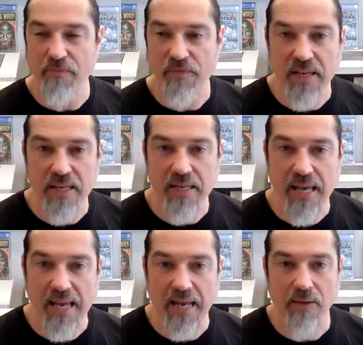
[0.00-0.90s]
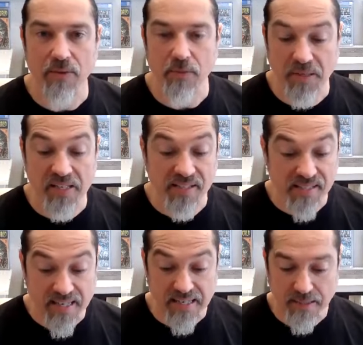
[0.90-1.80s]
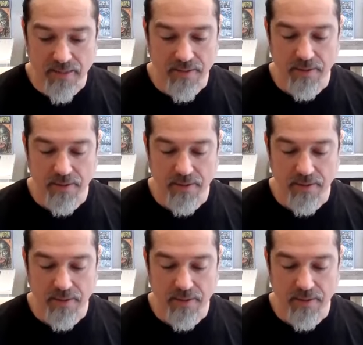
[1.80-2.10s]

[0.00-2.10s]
FMV and PC.